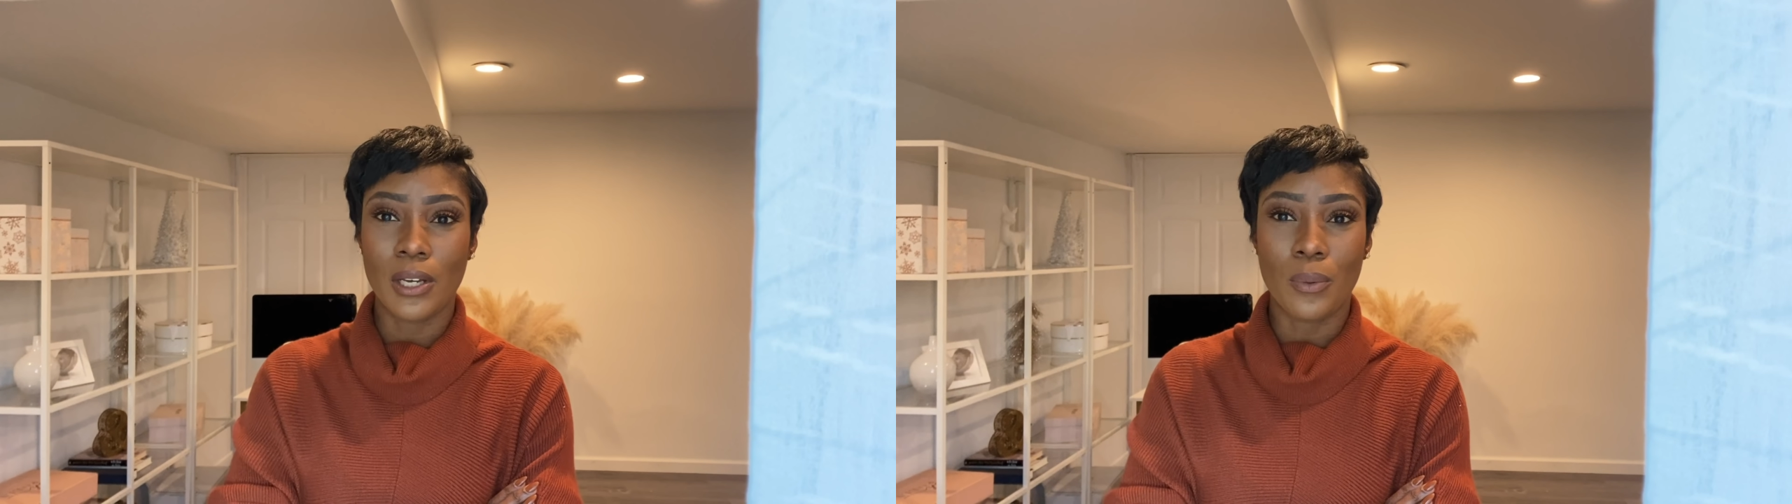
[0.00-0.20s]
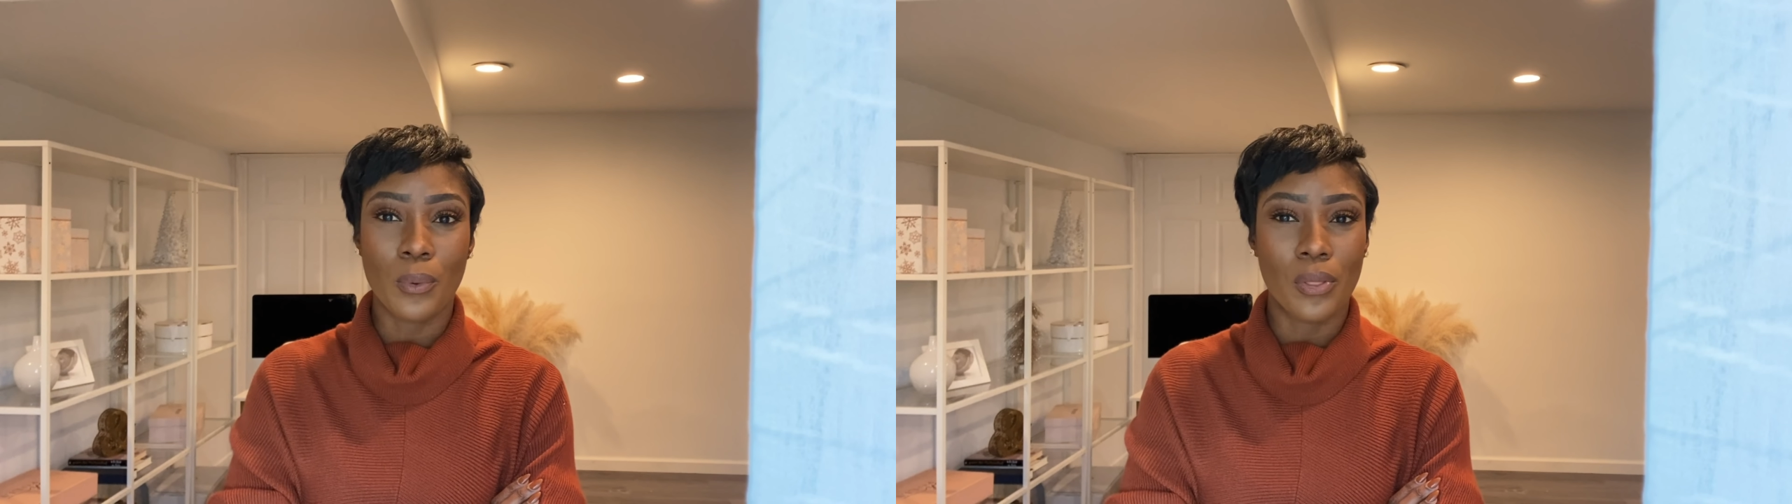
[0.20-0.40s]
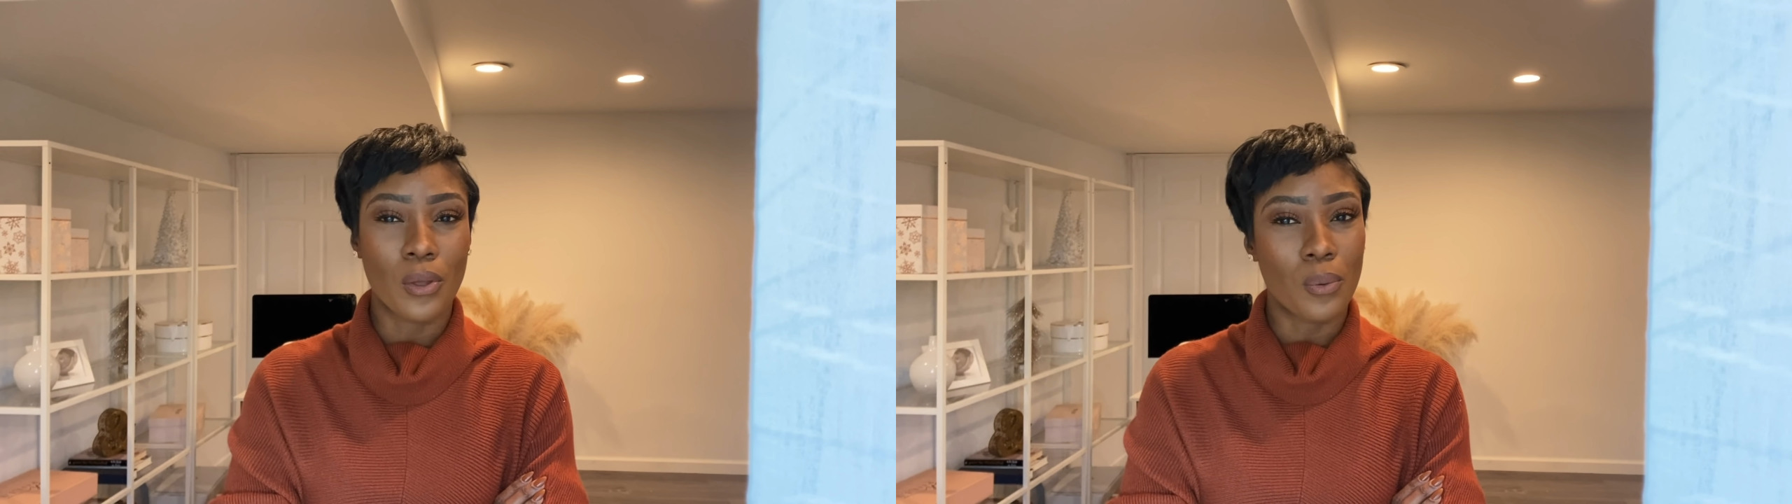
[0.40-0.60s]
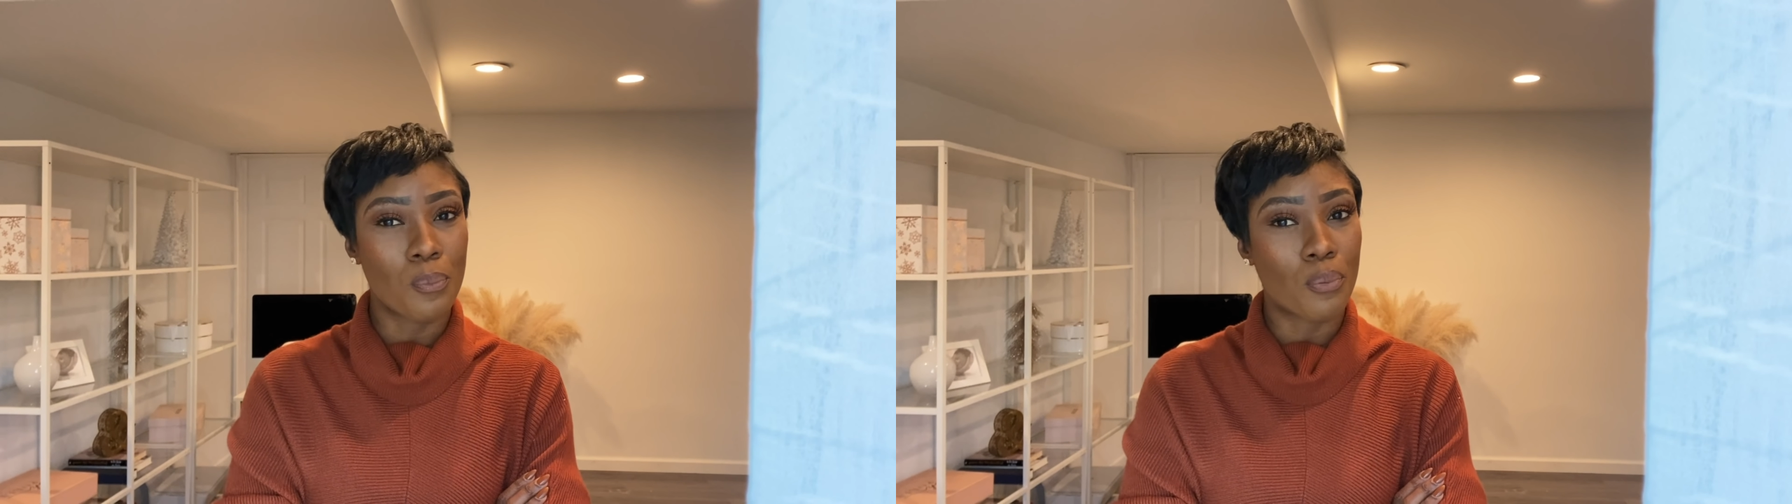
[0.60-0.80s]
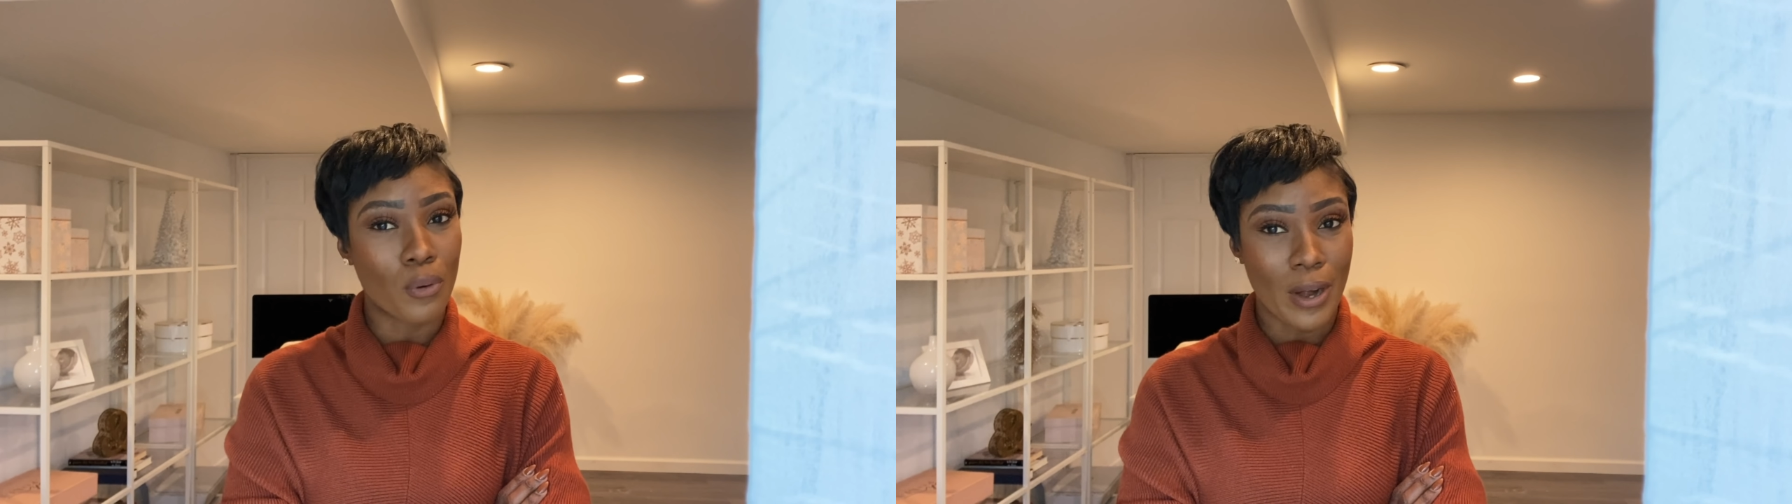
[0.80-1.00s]
with the
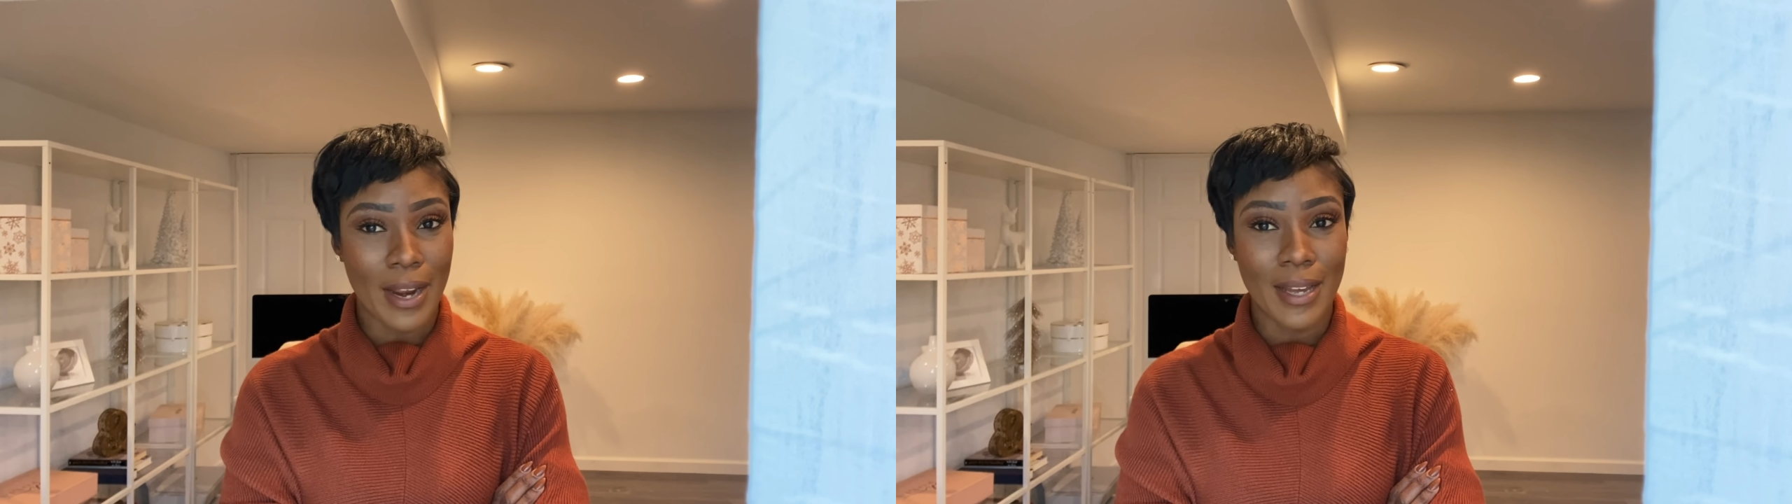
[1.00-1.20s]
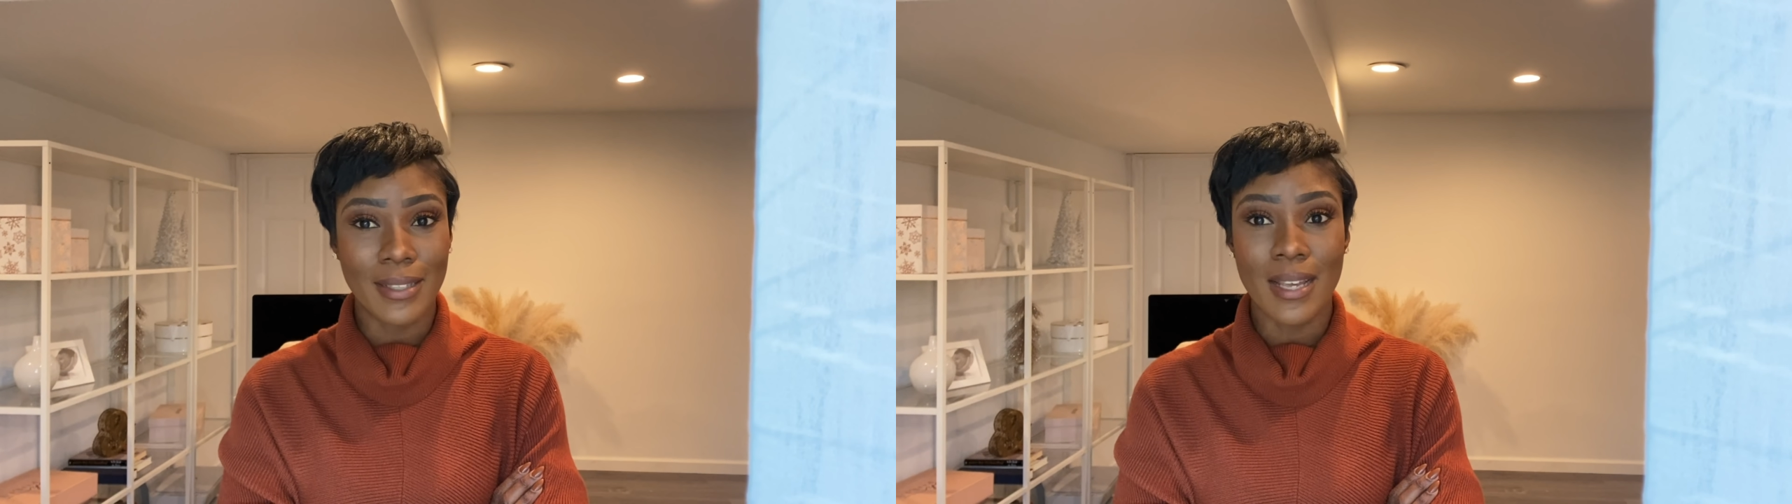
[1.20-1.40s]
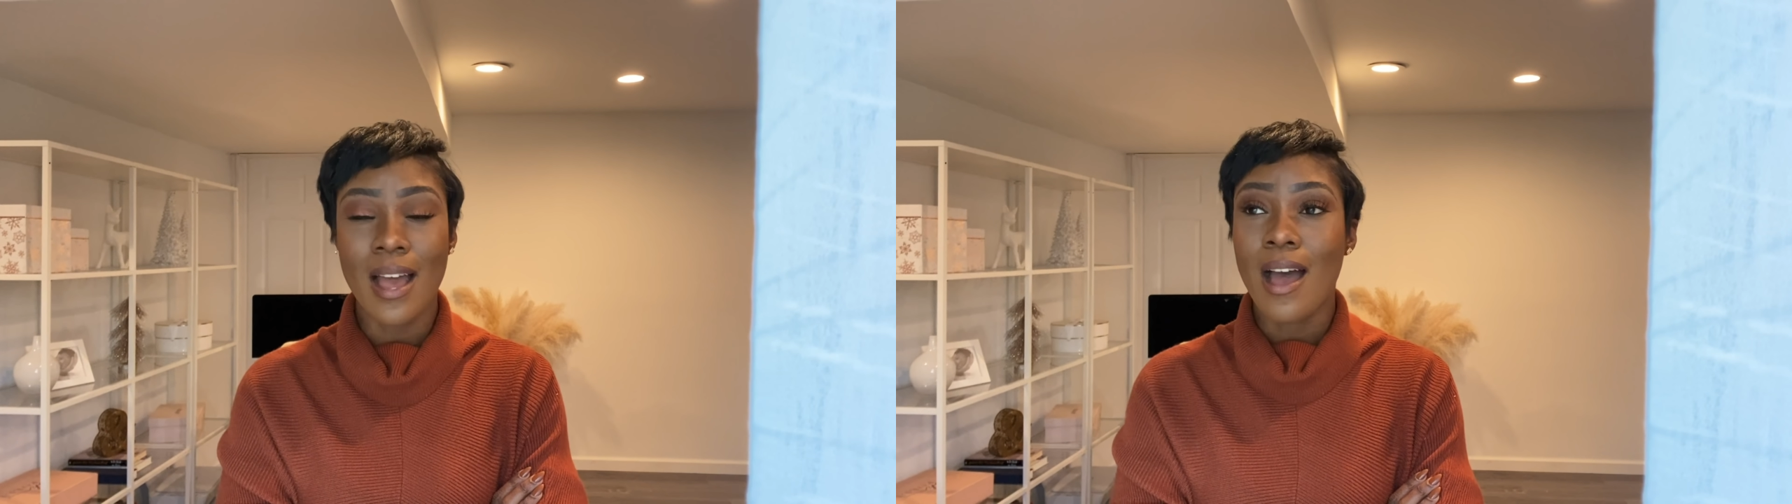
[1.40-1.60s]
brand,